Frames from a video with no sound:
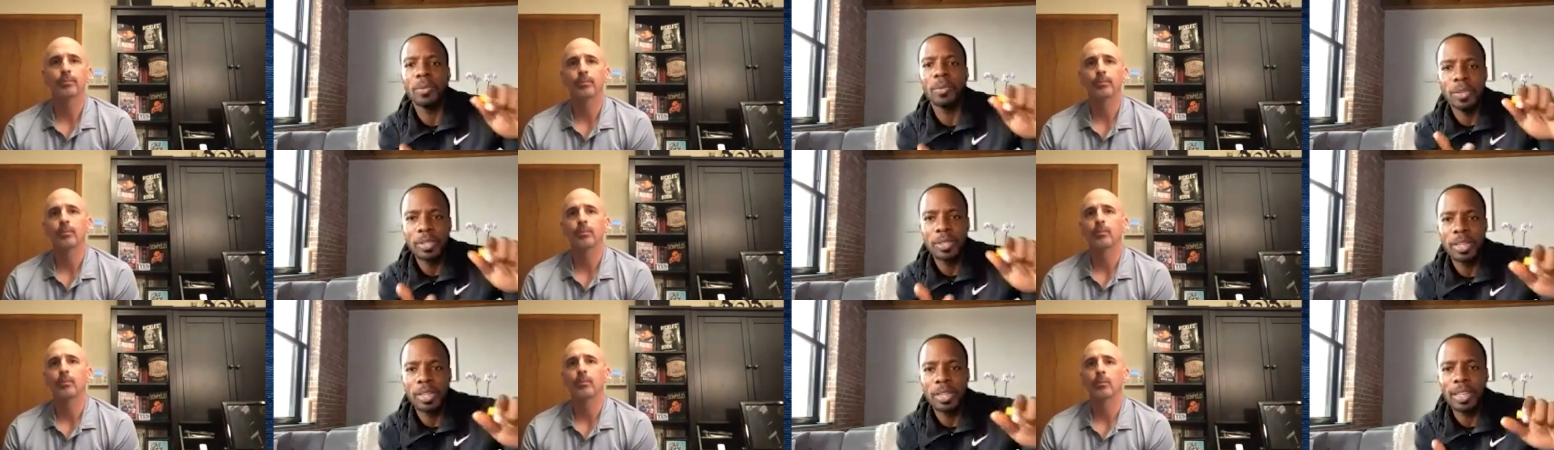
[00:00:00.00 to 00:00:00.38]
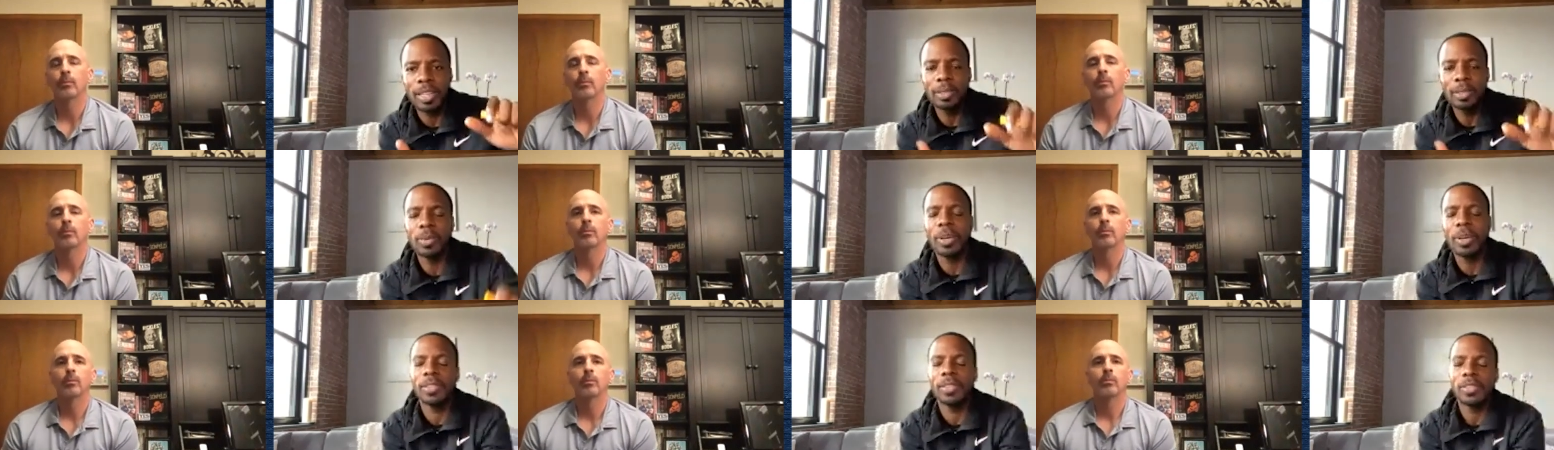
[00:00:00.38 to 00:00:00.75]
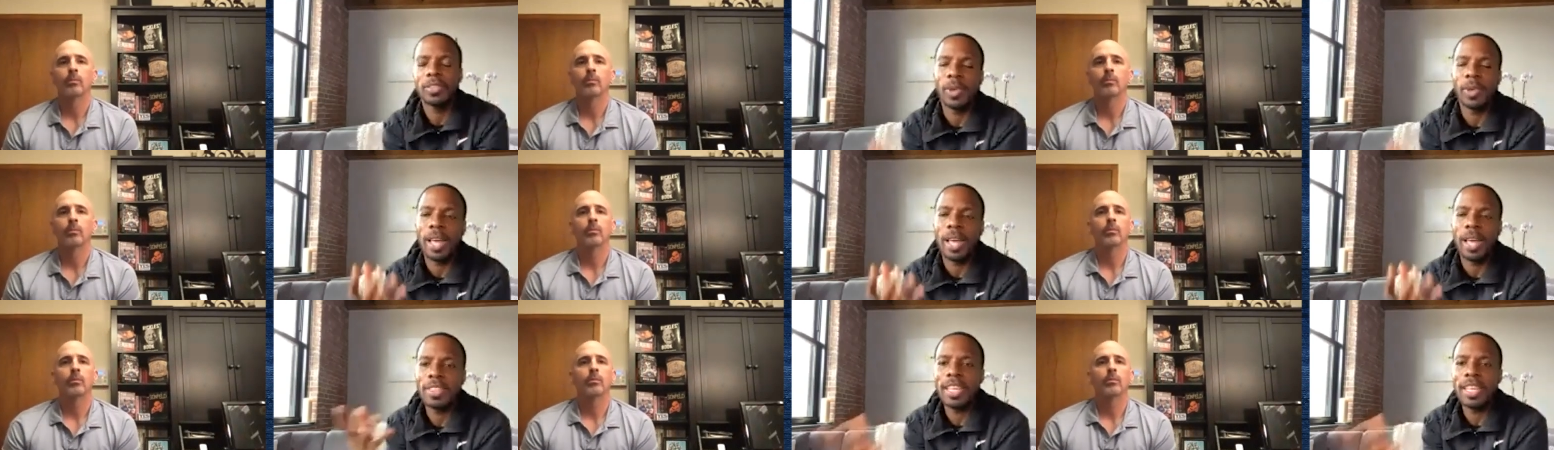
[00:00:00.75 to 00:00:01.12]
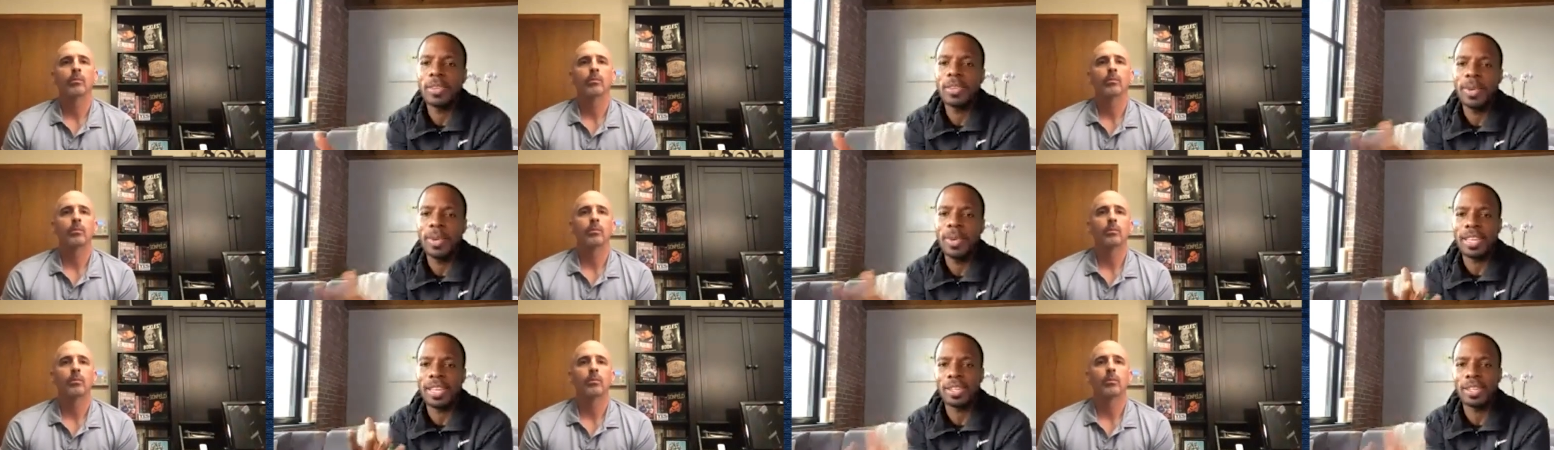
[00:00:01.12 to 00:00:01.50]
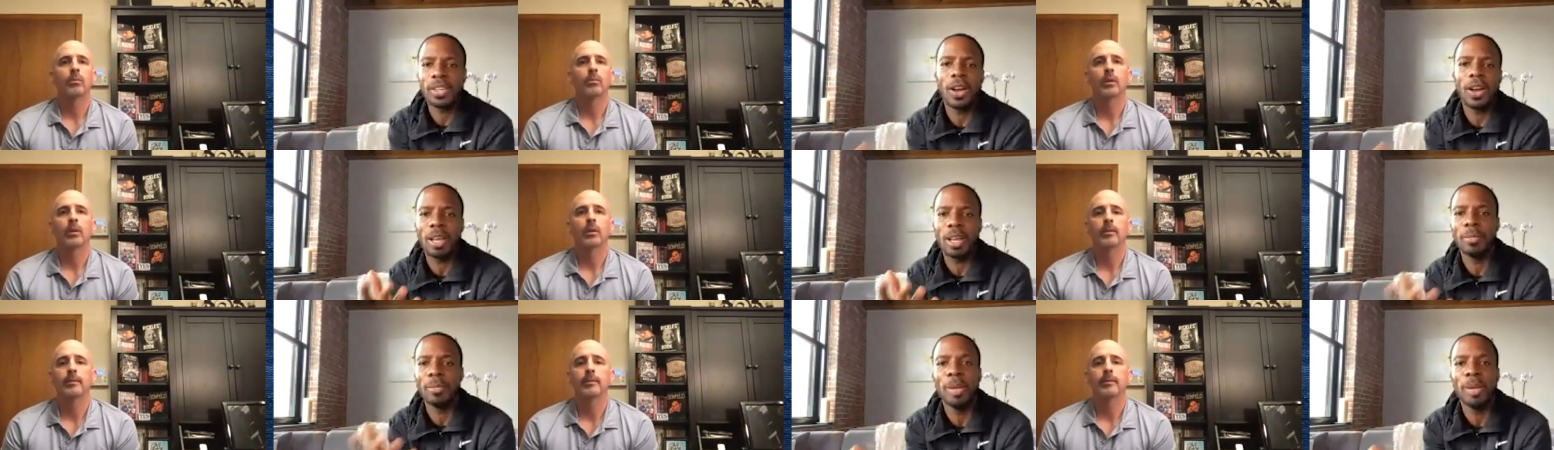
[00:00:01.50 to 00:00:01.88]
Speaker 1: we're dealing with. So I think we can
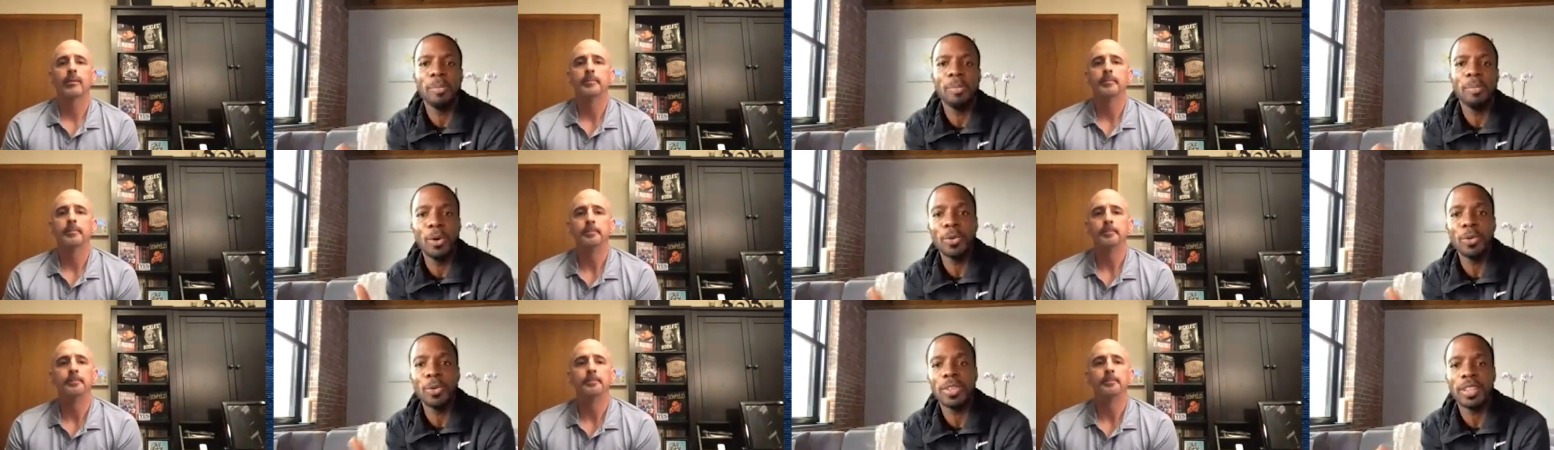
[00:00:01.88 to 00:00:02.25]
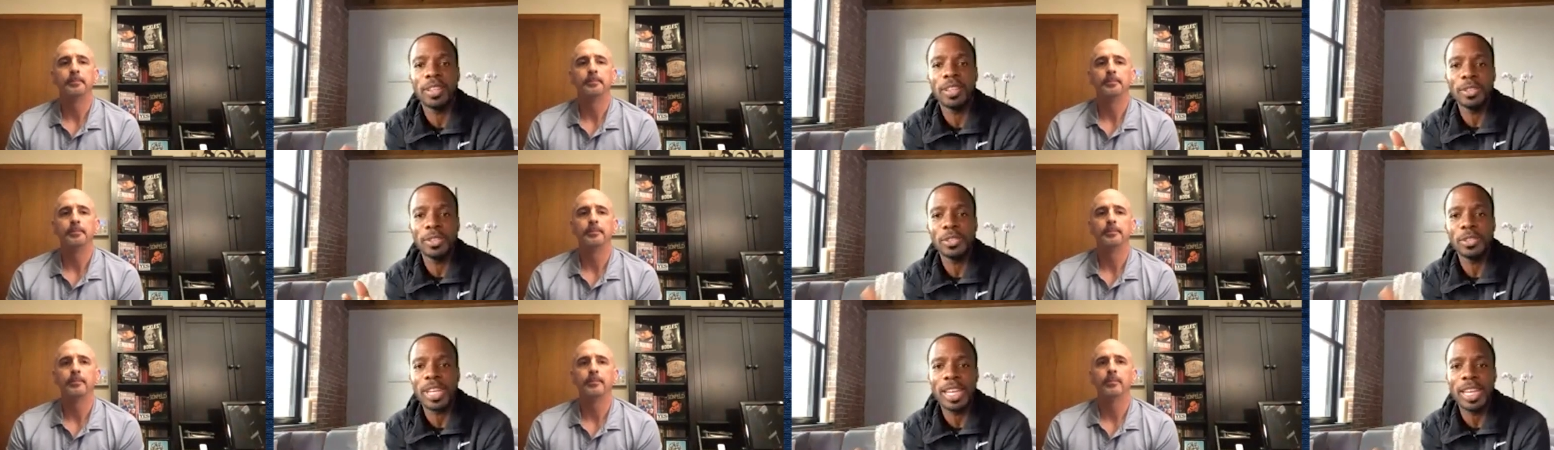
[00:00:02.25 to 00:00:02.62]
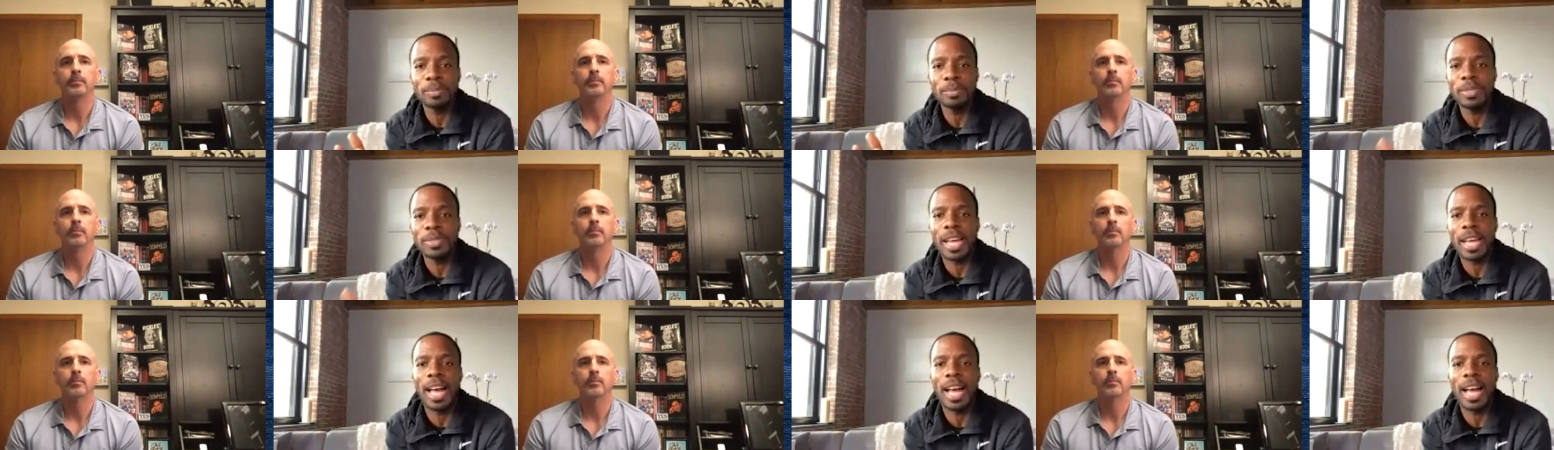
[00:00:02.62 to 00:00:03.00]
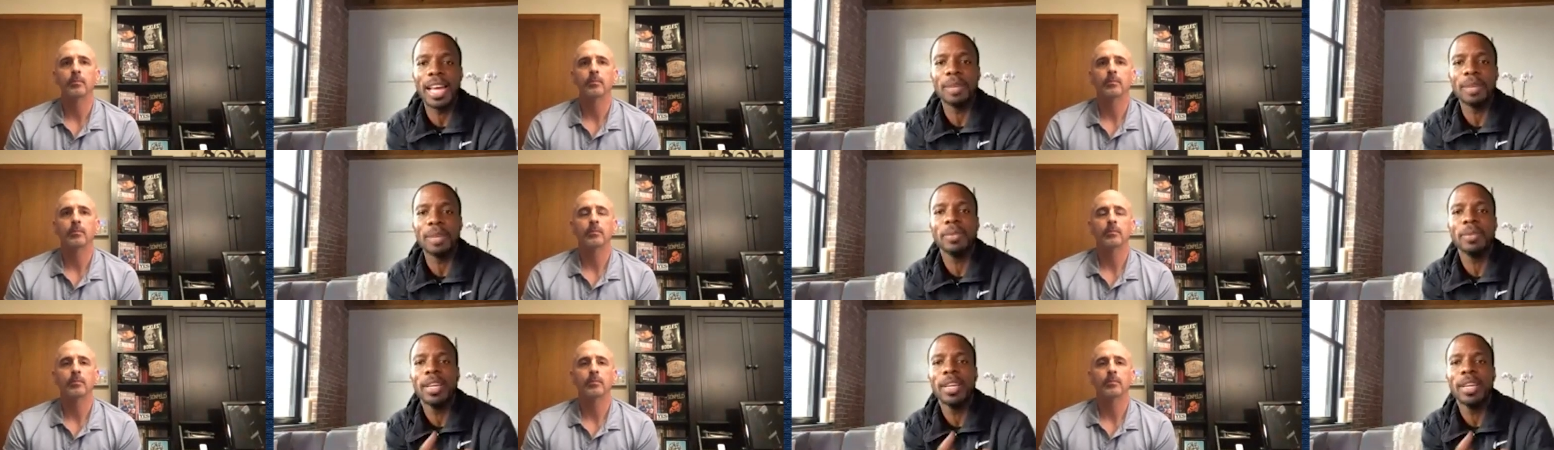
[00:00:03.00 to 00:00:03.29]
talk about both at the same time.